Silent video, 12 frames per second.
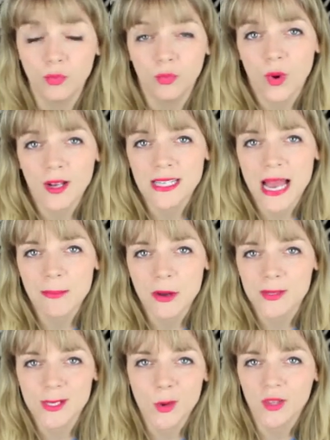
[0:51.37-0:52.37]
One time
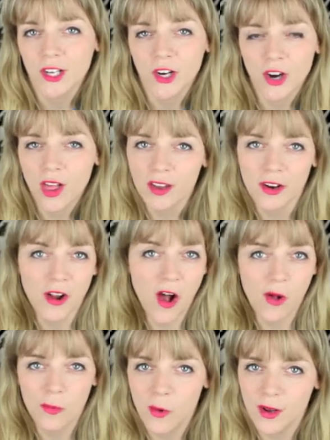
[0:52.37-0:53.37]
I was the only girl in an
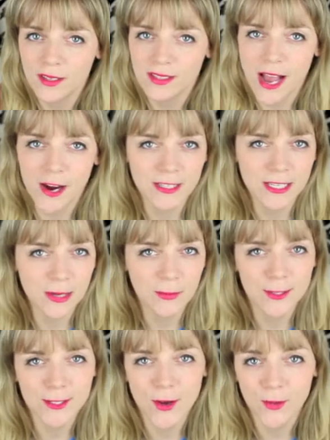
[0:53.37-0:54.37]
all-boys soccer team, it
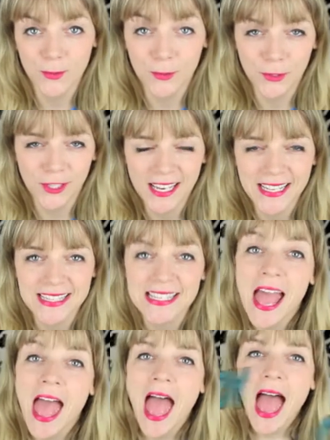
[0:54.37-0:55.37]
was called Bullets,
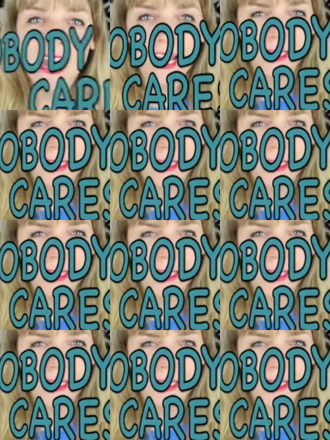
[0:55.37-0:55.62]
and I